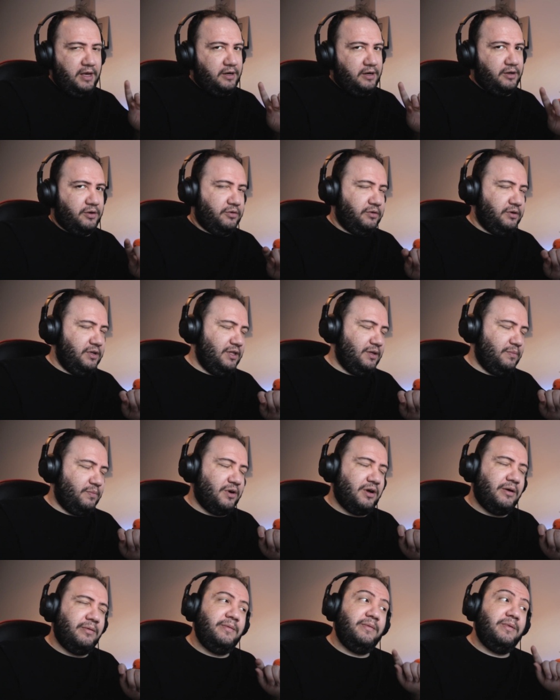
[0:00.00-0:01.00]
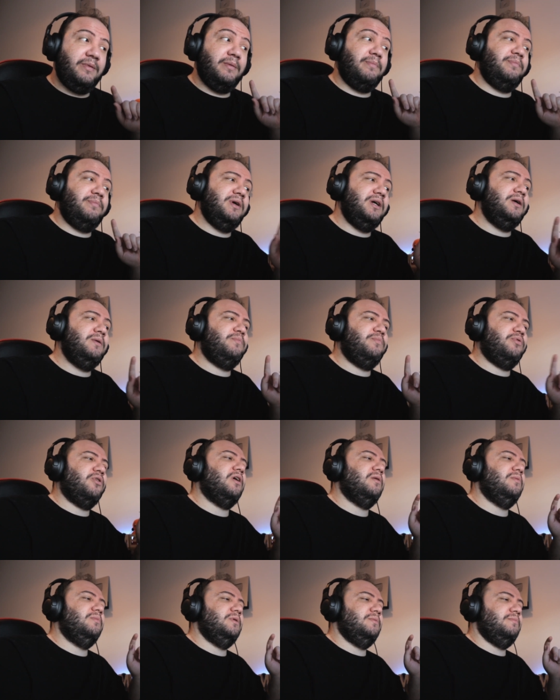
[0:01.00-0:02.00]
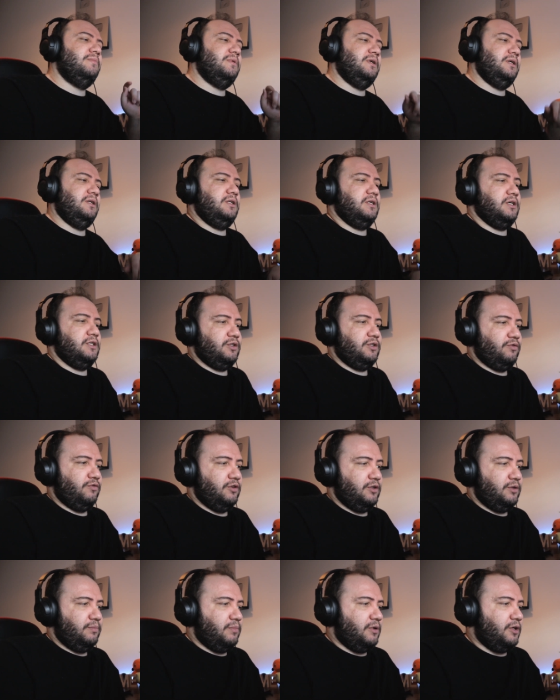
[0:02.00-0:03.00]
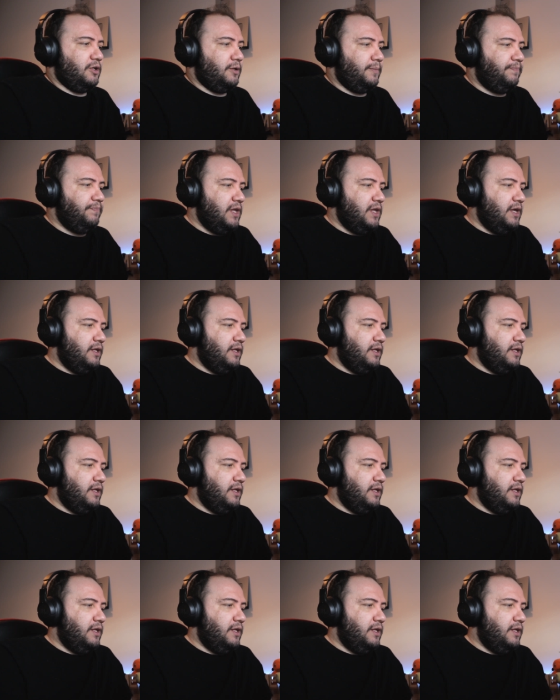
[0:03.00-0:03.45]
Not only the problem, the big problem in Dutch football.